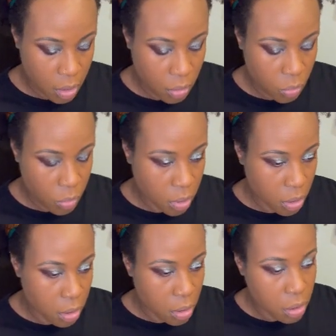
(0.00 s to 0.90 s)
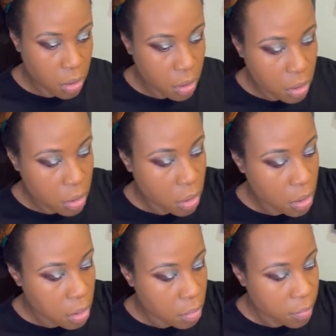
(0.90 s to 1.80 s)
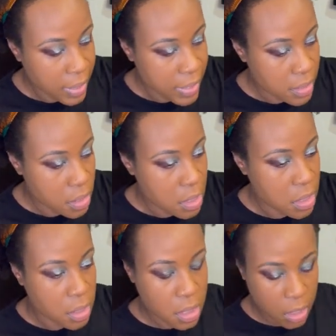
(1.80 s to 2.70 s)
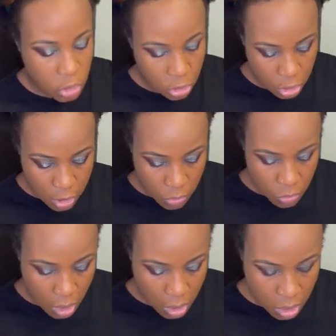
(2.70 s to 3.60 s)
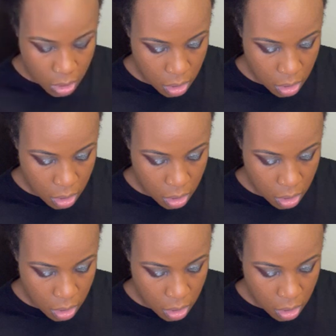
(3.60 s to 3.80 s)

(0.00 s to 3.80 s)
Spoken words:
Or my ND Natasha Denona.